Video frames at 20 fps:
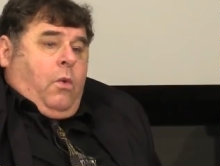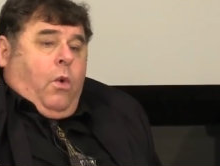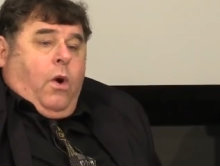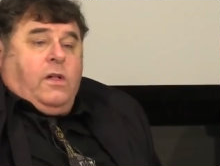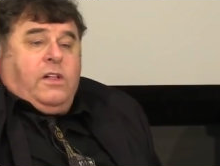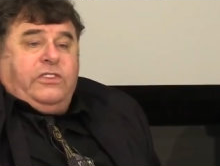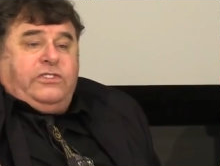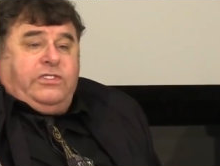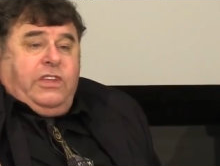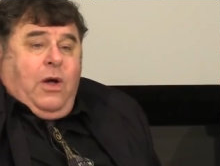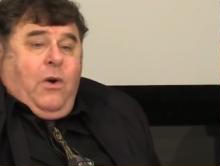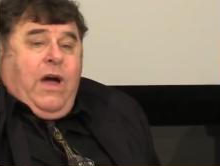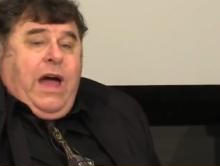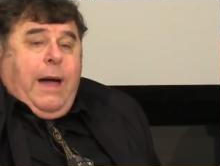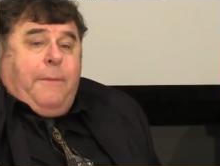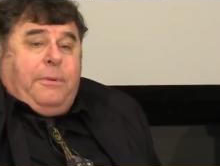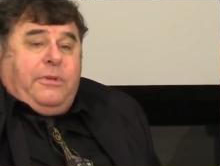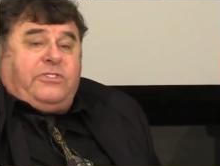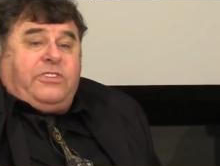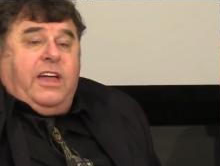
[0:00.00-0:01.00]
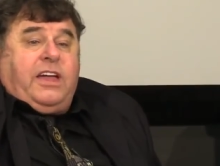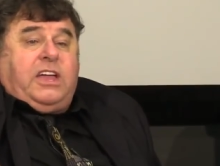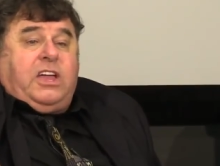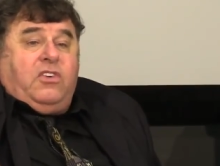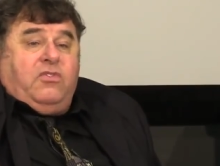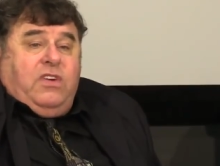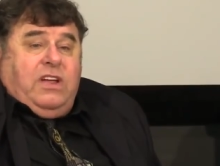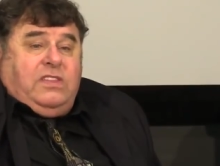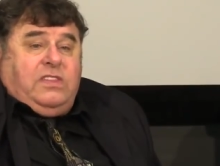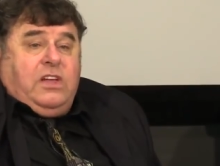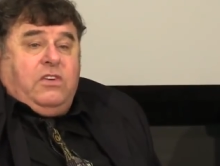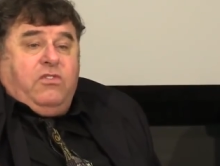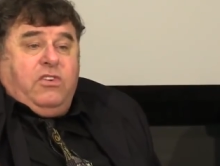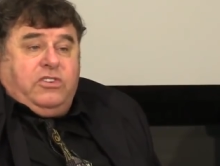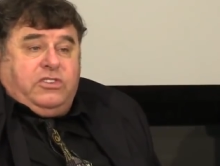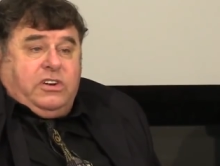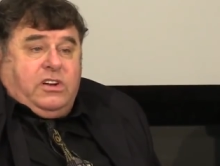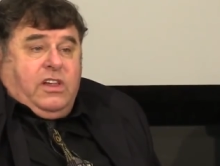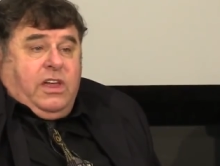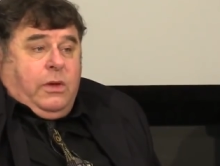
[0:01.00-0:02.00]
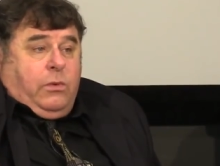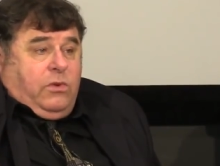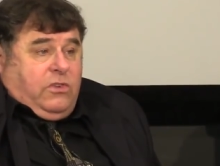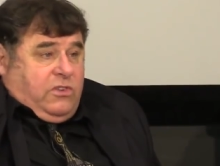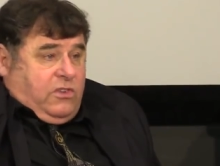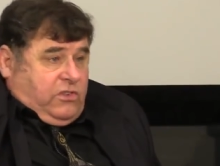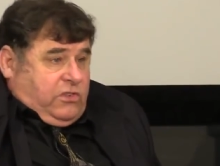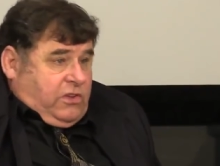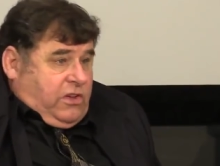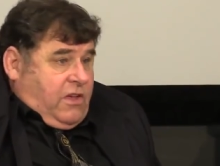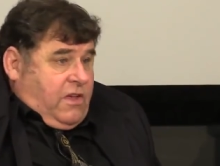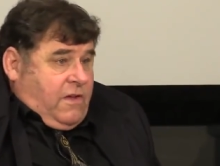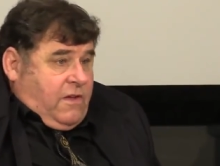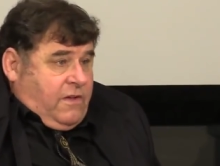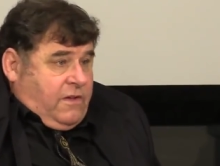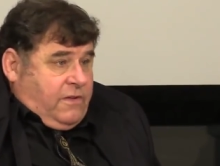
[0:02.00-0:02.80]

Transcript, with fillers: Well, it so happens I can read the original languages.